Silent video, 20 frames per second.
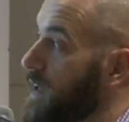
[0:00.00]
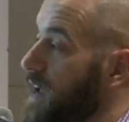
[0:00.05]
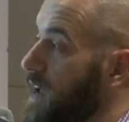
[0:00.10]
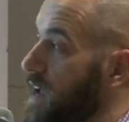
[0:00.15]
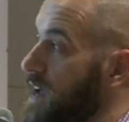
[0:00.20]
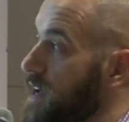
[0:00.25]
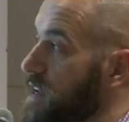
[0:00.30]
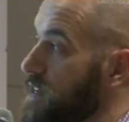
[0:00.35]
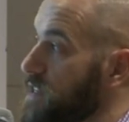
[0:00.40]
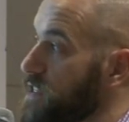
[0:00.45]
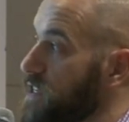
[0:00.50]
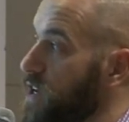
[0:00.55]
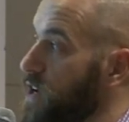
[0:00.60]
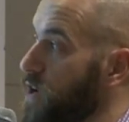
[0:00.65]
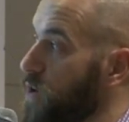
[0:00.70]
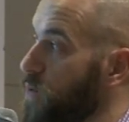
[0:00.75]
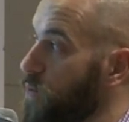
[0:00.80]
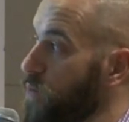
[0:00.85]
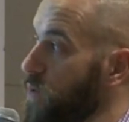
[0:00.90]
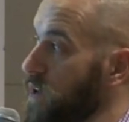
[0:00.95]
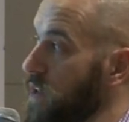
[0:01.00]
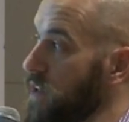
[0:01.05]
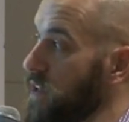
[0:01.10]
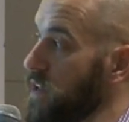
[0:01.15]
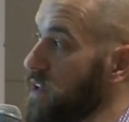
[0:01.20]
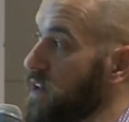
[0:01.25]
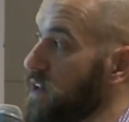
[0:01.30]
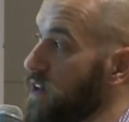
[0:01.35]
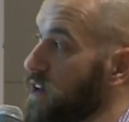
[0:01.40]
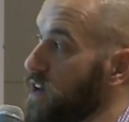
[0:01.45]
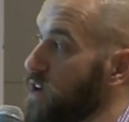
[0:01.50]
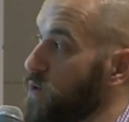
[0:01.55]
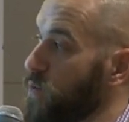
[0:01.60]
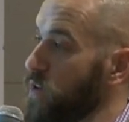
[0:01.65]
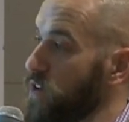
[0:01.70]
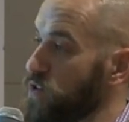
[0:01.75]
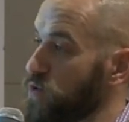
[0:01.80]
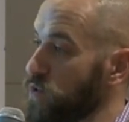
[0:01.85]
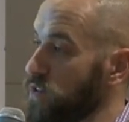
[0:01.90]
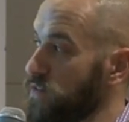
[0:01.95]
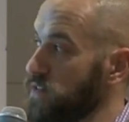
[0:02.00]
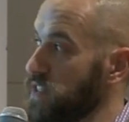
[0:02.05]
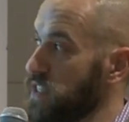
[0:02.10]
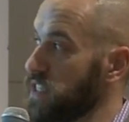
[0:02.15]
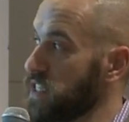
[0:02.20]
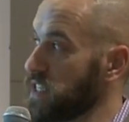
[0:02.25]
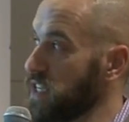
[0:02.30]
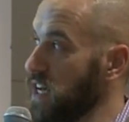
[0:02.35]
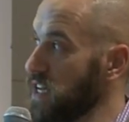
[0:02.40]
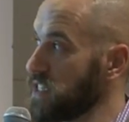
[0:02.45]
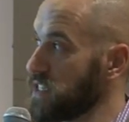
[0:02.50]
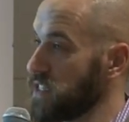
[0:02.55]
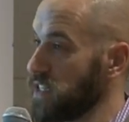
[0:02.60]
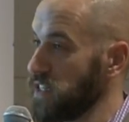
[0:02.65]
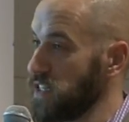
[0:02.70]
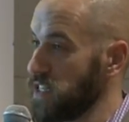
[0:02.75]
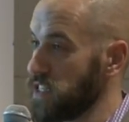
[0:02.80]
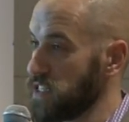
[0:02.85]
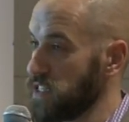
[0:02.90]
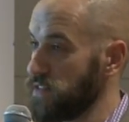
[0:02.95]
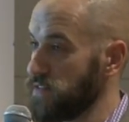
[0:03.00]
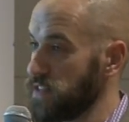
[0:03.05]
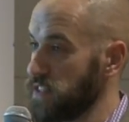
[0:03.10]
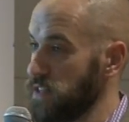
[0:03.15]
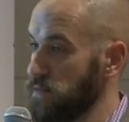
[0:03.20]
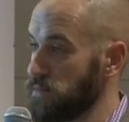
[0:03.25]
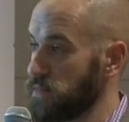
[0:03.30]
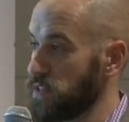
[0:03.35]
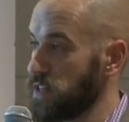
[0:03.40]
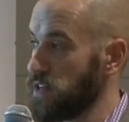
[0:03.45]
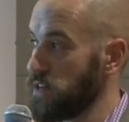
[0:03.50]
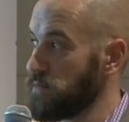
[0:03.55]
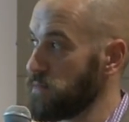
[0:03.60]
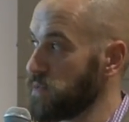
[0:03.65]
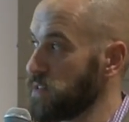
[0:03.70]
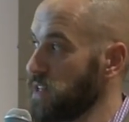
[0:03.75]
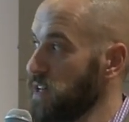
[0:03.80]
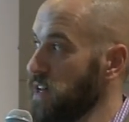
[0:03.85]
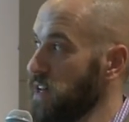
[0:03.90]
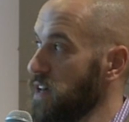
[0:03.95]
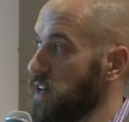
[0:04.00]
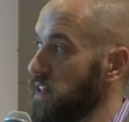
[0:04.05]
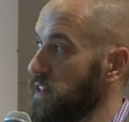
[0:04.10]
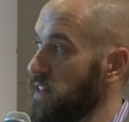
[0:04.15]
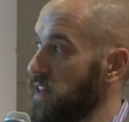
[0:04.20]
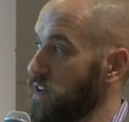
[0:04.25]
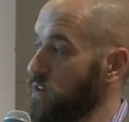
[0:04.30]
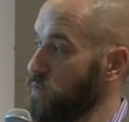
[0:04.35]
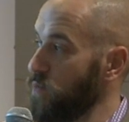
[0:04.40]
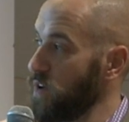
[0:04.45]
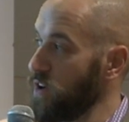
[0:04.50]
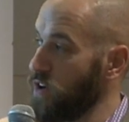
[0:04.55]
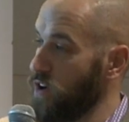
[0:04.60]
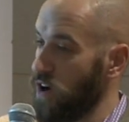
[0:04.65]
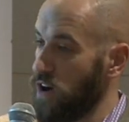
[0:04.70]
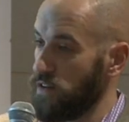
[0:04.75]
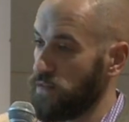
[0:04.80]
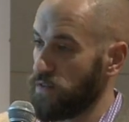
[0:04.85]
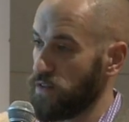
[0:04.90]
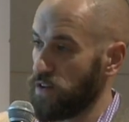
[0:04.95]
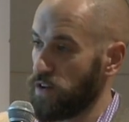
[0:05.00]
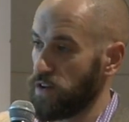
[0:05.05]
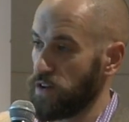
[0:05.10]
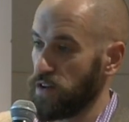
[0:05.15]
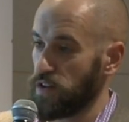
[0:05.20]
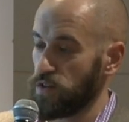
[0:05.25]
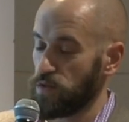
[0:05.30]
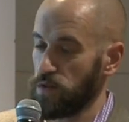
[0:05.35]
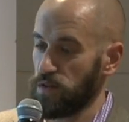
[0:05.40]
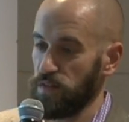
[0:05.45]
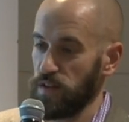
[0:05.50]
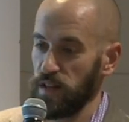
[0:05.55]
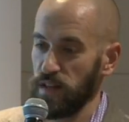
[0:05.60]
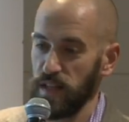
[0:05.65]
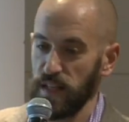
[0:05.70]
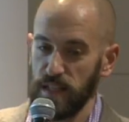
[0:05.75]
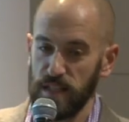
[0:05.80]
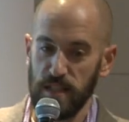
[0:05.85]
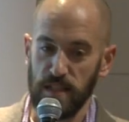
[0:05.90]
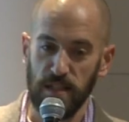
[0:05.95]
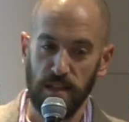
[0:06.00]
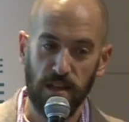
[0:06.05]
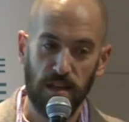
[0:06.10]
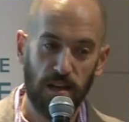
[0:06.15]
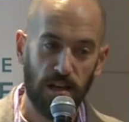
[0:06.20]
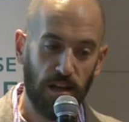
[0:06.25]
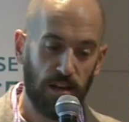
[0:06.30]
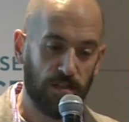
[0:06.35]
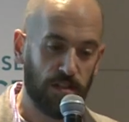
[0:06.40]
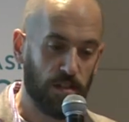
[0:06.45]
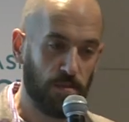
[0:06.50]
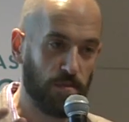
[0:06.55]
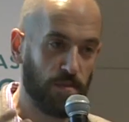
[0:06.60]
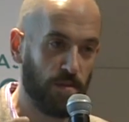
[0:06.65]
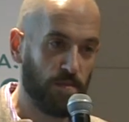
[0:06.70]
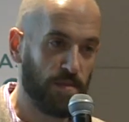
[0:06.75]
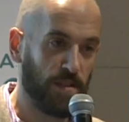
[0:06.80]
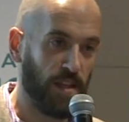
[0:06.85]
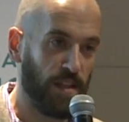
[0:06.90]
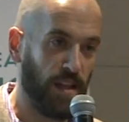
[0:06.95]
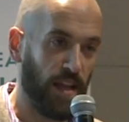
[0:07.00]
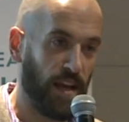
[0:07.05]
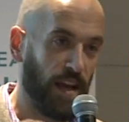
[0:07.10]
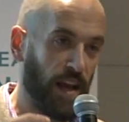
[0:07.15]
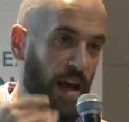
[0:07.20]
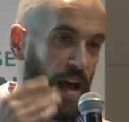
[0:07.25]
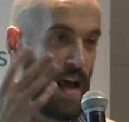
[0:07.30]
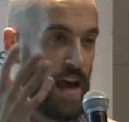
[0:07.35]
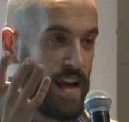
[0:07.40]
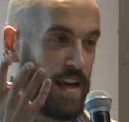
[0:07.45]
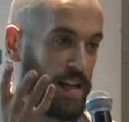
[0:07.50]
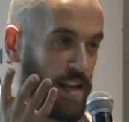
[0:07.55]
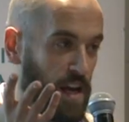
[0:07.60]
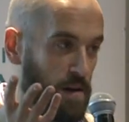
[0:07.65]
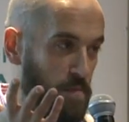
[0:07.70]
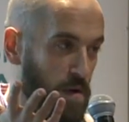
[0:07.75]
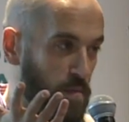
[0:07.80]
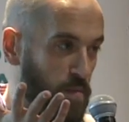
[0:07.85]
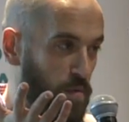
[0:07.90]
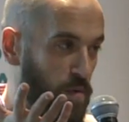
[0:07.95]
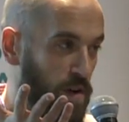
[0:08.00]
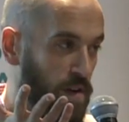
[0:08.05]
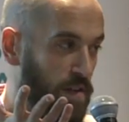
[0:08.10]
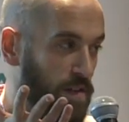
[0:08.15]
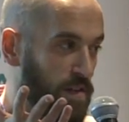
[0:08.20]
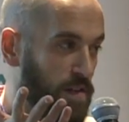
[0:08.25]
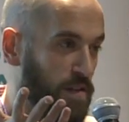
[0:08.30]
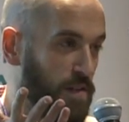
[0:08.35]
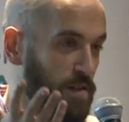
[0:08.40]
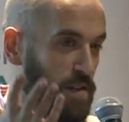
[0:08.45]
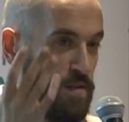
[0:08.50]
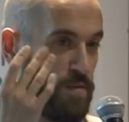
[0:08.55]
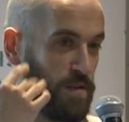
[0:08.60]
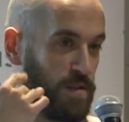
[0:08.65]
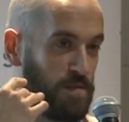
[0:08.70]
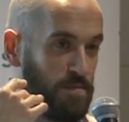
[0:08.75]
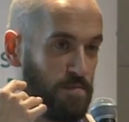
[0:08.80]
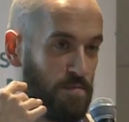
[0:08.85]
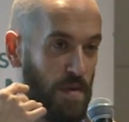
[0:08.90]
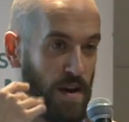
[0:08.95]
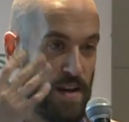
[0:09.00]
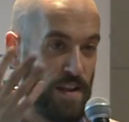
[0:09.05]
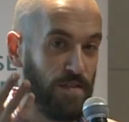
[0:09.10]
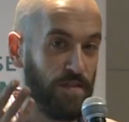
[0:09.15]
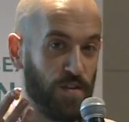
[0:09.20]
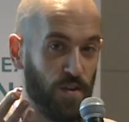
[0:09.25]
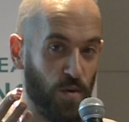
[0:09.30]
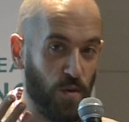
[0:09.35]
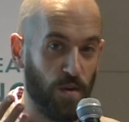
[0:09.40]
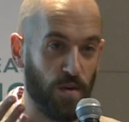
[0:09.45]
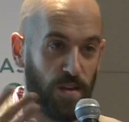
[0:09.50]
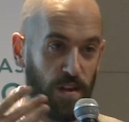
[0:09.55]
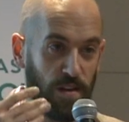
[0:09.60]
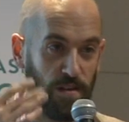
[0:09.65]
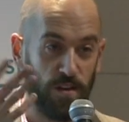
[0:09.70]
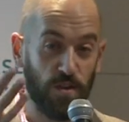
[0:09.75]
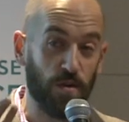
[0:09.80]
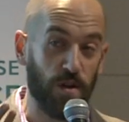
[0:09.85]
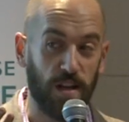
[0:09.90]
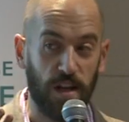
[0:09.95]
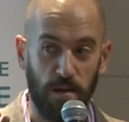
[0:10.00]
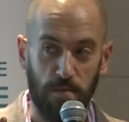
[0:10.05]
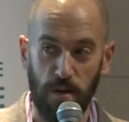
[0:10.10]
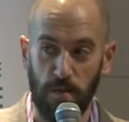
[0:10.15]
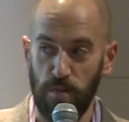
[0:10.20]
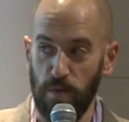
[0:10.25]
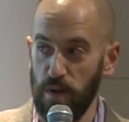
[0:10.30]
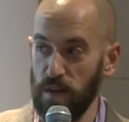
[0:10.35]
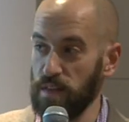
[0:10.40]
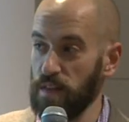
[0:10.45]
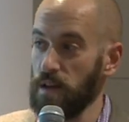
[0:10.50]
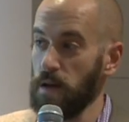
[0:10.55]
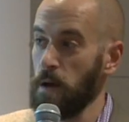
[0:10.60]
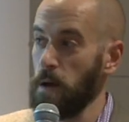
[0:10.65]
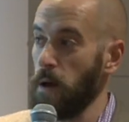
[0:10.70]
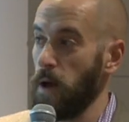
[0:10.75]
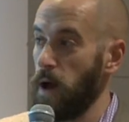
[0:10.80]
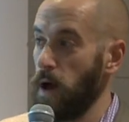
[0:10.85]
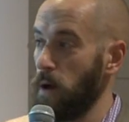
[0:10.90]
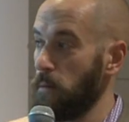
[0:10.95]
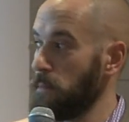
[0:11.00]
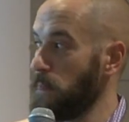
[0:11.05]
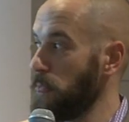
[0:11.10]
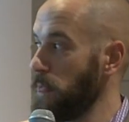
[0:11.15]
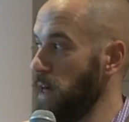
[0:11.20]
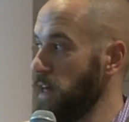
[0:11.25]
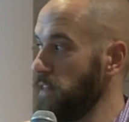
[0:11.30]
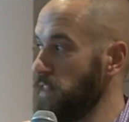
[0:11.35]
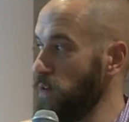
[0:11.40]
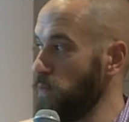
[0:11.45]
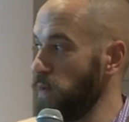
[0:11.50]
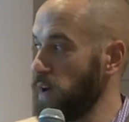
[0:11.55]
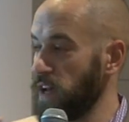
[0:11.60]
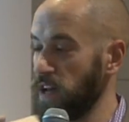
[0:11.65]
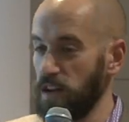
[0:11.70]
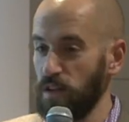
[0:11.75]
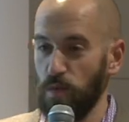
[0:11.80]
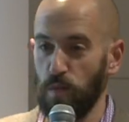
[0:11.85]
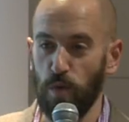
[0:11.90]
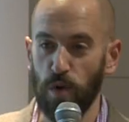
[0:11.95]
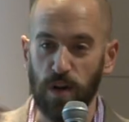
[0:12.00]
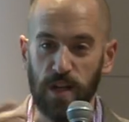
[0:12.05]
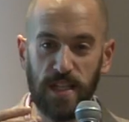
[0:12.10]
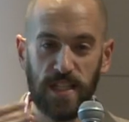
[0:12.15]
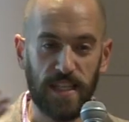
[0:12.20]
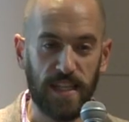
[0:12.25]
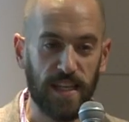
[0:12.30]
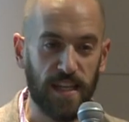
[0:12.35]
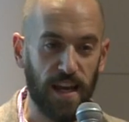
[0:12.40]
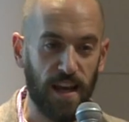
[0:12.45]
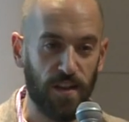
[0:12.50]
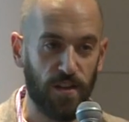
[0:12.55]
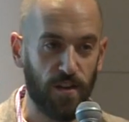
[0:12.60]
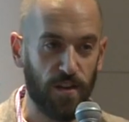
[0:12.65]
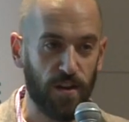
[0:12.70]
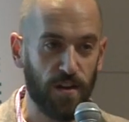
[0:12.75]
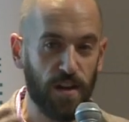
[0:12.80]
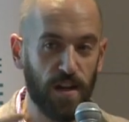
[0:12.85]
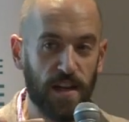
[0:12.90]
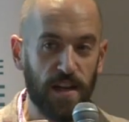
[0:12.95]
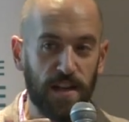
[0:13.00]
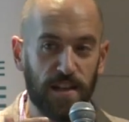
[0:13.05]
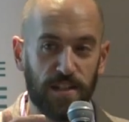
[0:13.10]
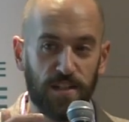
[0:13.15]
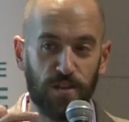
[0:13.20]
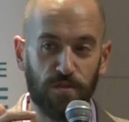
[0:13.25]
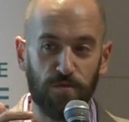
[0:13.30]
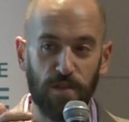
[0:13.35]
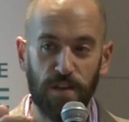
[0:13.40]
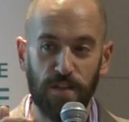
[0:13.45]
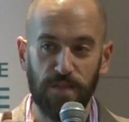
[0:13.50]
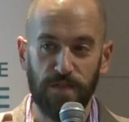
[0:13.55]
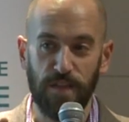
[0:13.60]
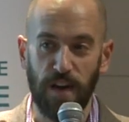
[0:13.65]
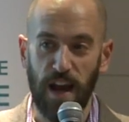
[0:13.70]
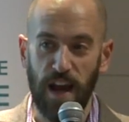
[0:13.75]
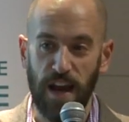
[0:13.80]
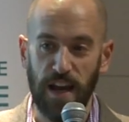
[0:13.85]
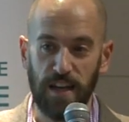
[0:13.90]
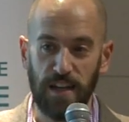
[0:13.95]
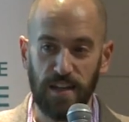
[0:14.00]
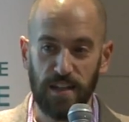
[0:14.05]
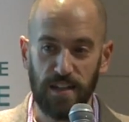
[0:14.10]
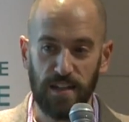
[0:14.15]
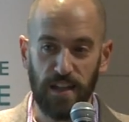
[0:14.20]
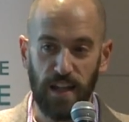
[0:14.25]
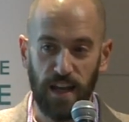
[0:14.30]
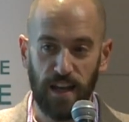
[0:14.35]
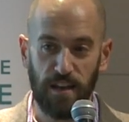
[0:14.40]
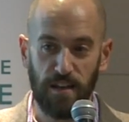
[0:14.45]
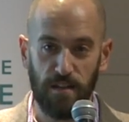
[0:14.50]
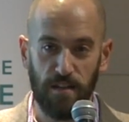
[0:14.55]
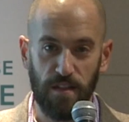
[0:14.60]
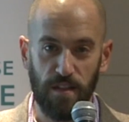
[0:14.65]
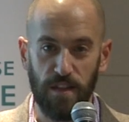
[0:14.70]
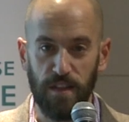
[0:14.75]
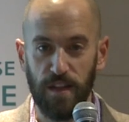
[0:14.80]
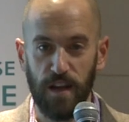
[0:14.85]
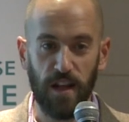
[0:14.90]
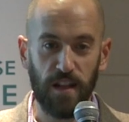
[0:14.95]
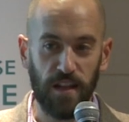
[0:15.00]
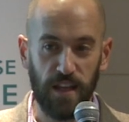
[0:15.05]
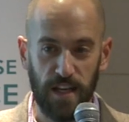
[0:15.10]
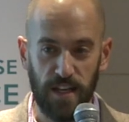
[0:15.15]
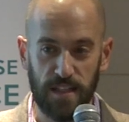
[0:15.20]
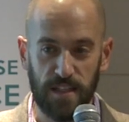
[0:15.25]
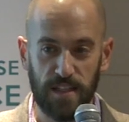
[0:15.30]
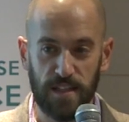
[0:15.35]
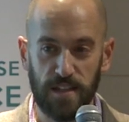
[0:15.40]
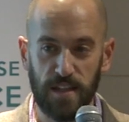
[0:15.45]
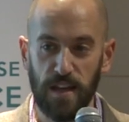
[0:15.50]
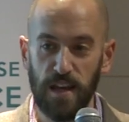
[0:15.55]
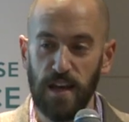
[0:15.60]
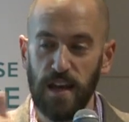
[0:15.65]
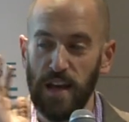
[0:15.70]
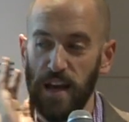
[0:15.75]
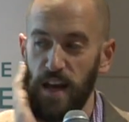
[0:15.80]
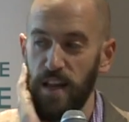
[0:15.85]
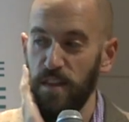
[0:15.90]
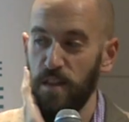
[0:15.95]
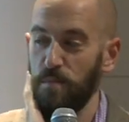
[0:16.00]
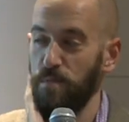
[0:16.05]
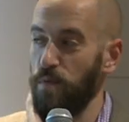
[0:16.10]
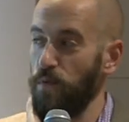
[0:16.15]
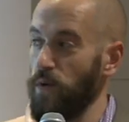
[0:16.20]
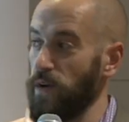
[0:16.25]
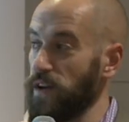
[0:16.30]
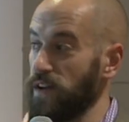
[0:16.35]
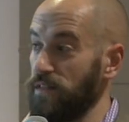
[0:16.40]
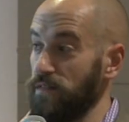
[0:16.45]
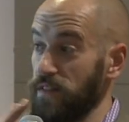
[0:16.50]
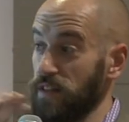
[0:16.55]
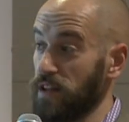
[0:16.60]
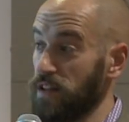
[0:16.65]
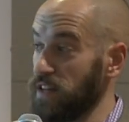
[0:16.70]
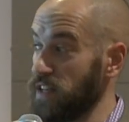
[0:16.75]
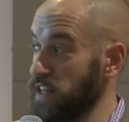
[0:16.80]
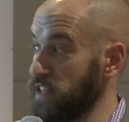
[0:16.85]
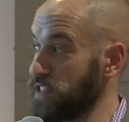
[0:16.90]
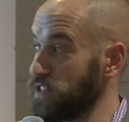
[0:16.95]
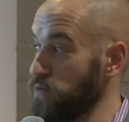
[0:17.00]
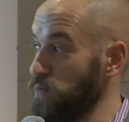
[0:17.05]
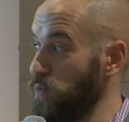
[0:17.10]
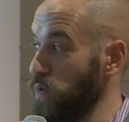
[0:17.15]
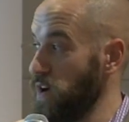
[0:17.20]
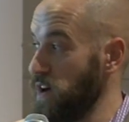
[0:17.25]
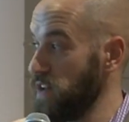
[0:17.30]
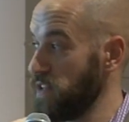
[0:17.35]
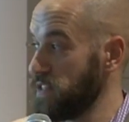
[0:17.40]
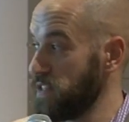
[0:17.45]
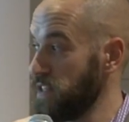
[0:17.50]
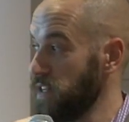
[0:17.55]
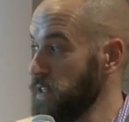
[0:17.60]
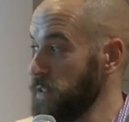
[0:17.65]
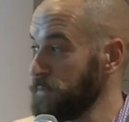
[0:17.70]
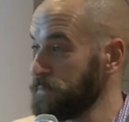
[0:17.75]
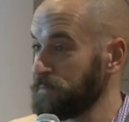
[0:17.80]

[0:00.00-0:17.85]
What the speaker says: And we sort of discussed a list of symptoms, then we offered sort of a list of symptoms that like I had come up with, that was many fewer than you had come up with. And then we kind of worked together to refine like the list. And the point of the list was